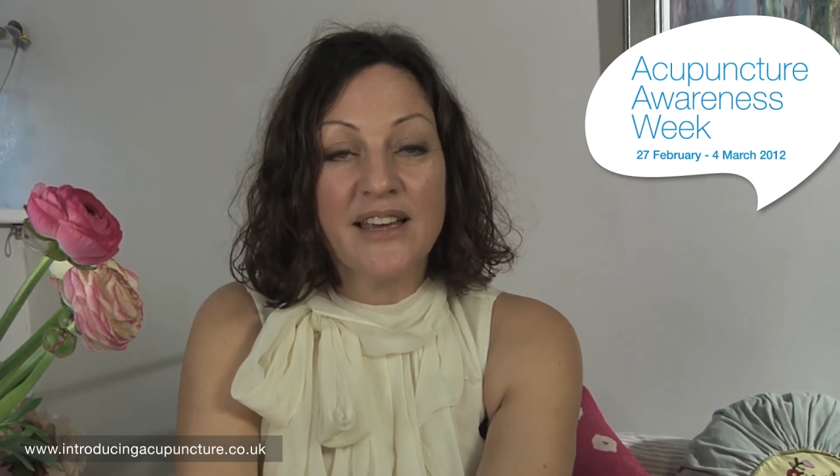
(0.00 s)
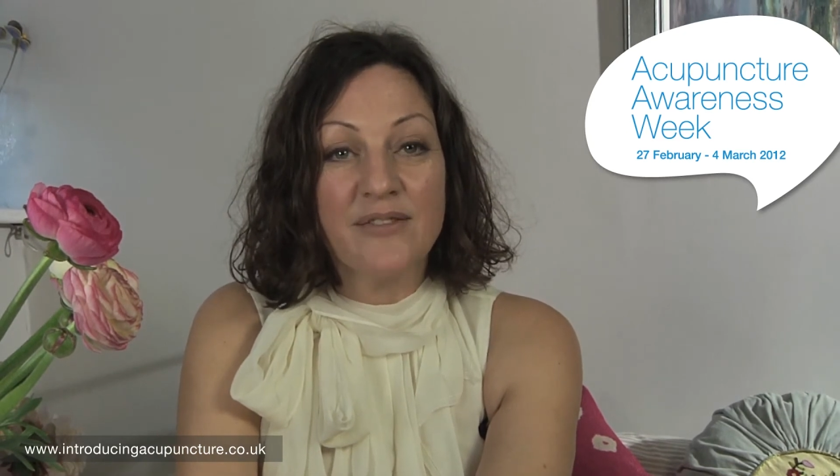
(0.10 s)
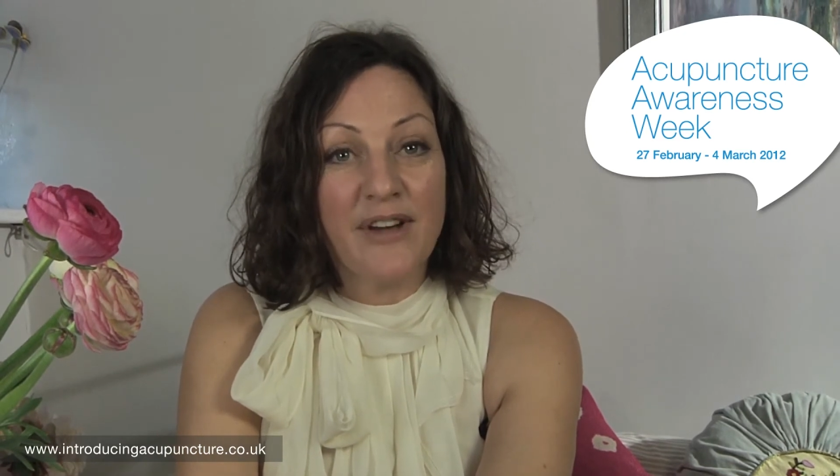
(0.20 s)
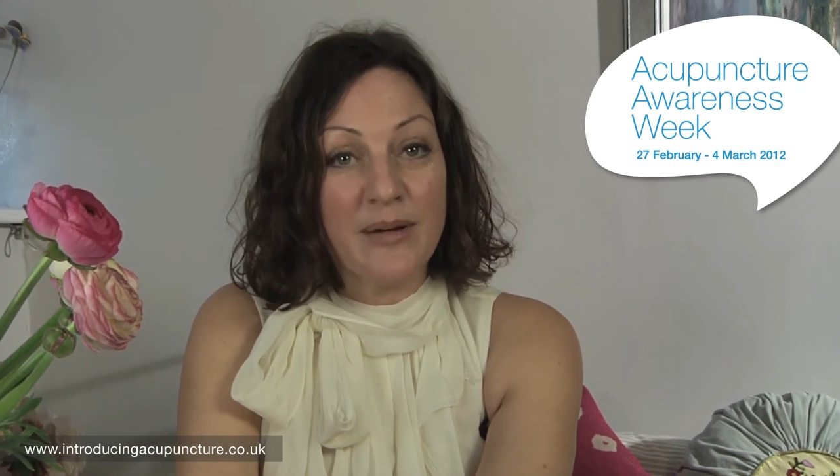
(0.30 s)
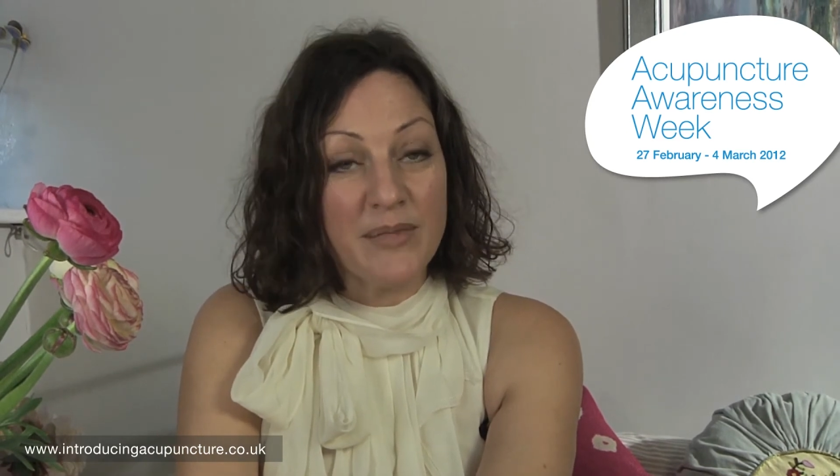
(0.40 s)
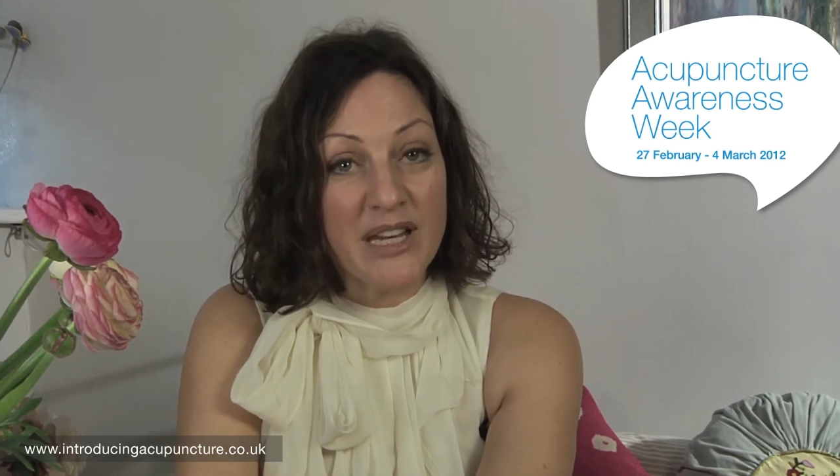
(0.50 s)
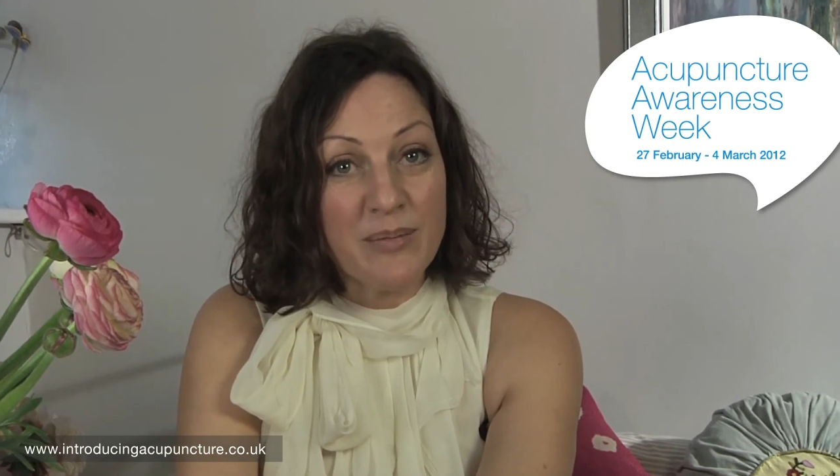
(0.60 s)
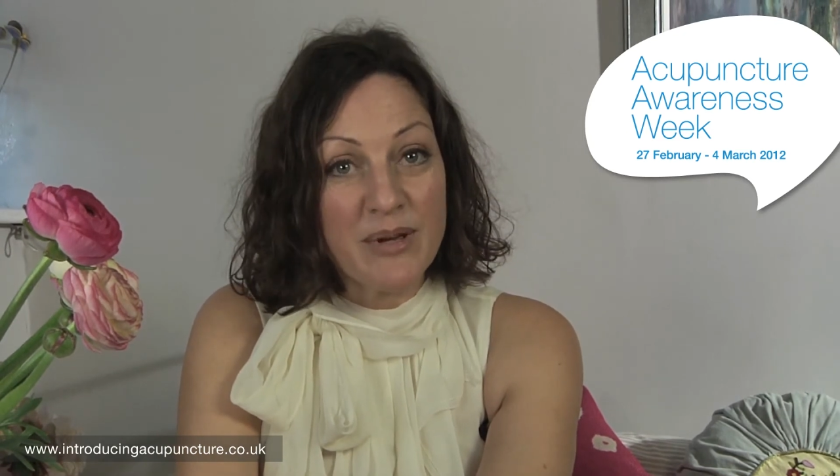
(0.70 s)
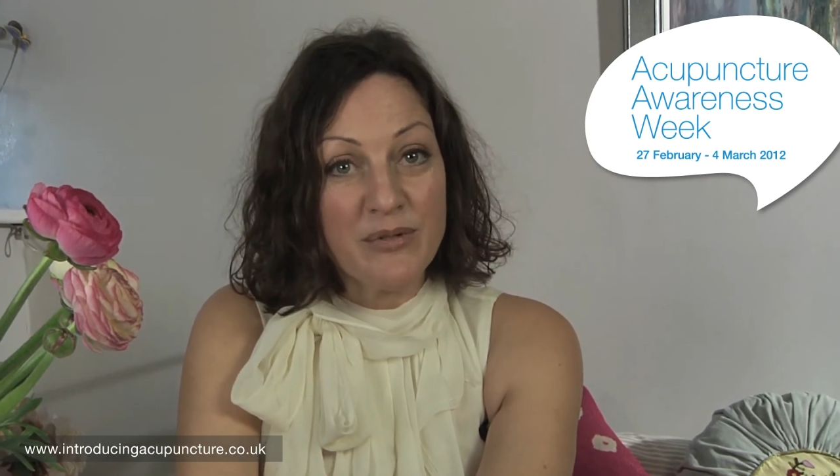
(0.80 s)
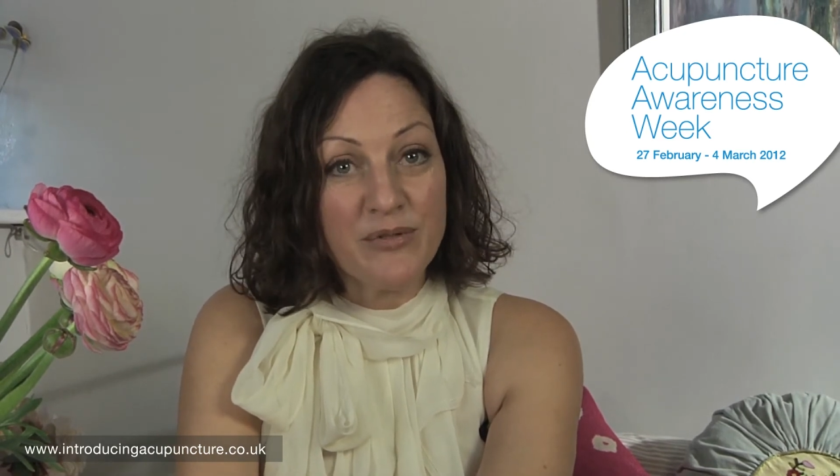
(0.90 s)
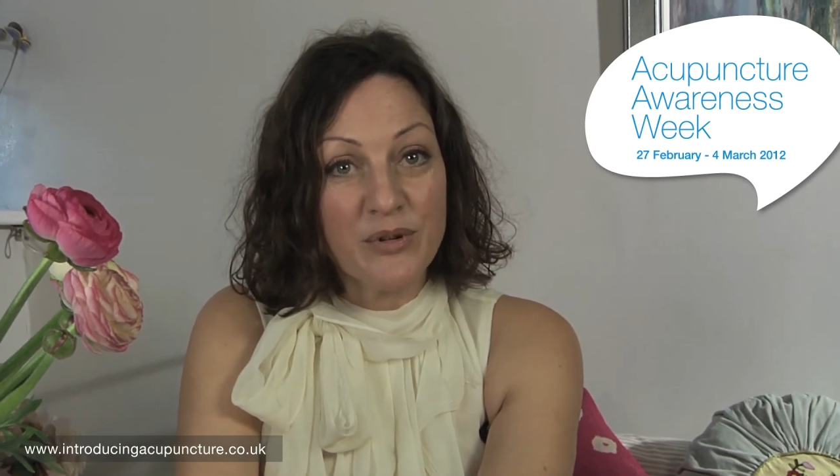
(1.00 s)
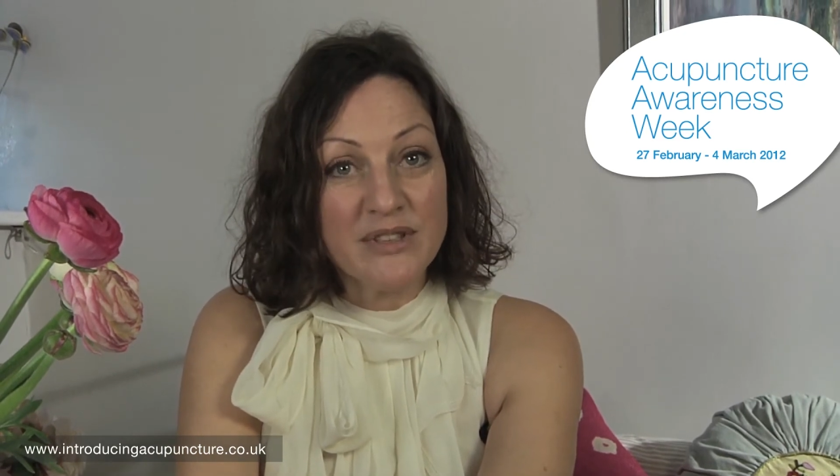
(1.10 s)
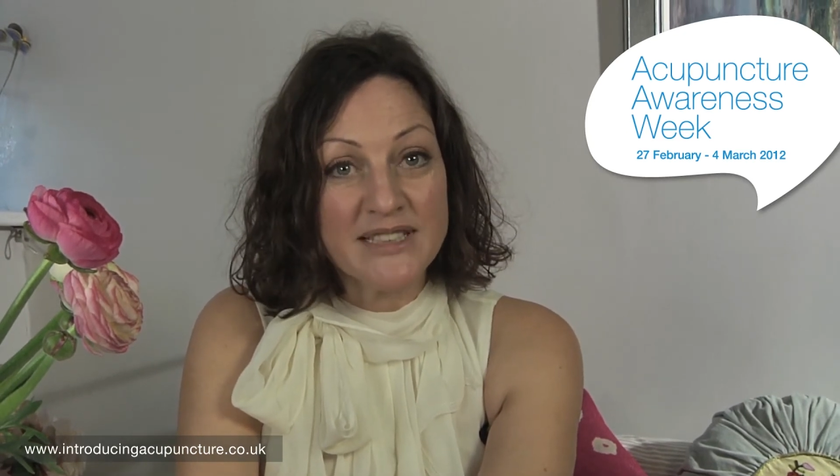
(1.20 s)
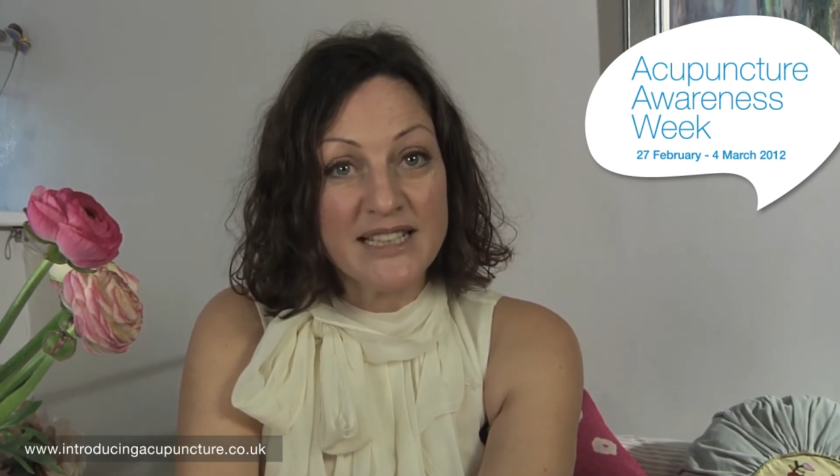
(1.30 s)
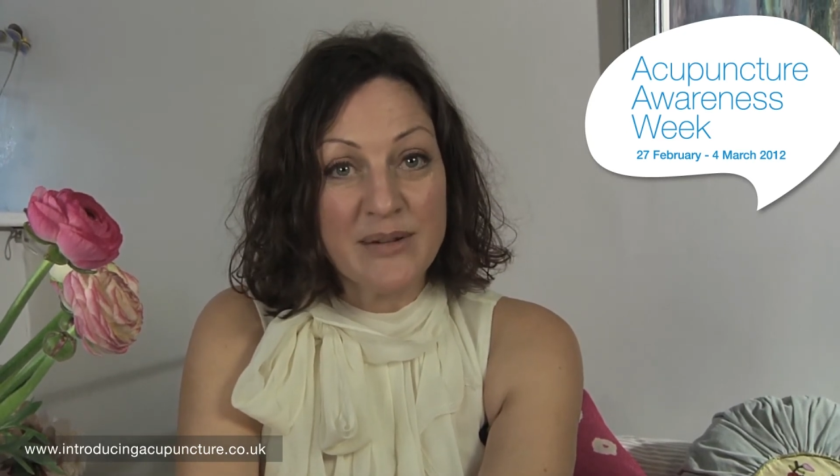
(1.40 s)
In fact, many people fall
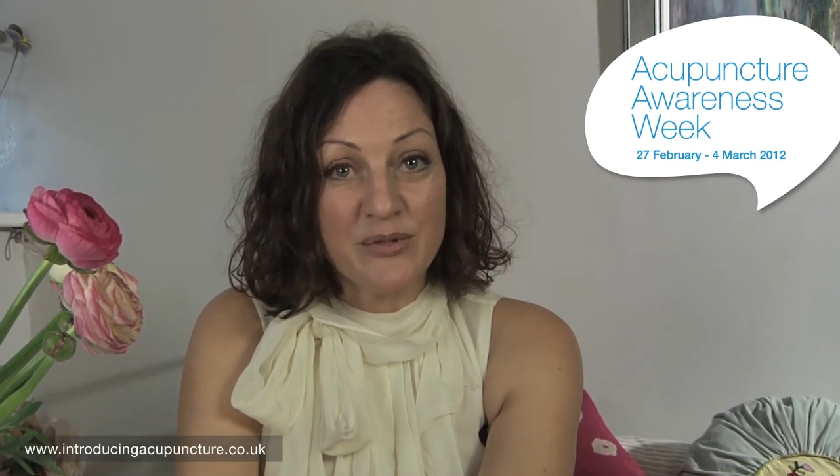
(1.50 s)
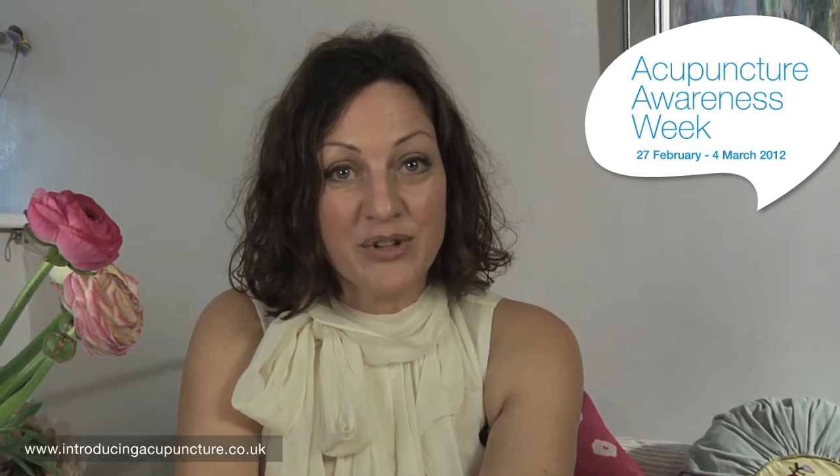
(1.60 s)
asleep